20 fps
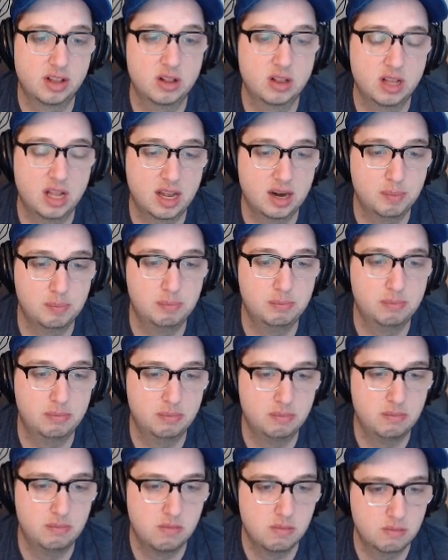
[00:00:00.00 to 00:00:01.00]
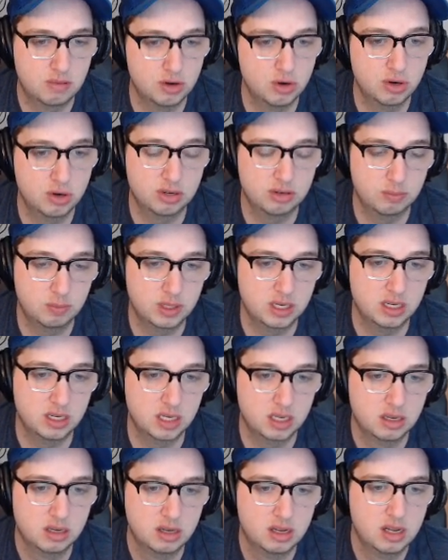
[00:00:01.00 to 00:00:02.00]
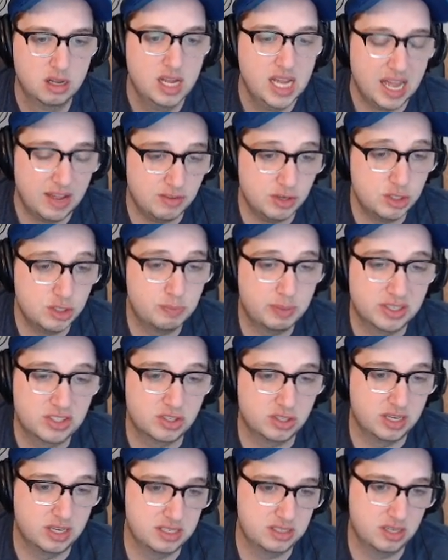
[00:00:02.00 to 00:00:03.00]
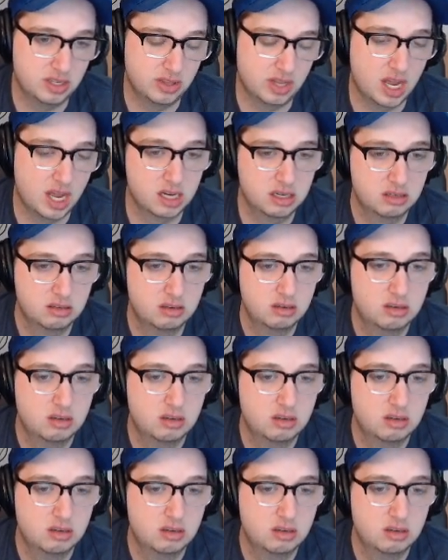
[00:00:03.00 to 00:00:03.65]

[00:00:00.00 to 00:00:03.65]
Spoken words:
A lot of... you could be... if you specialized in that,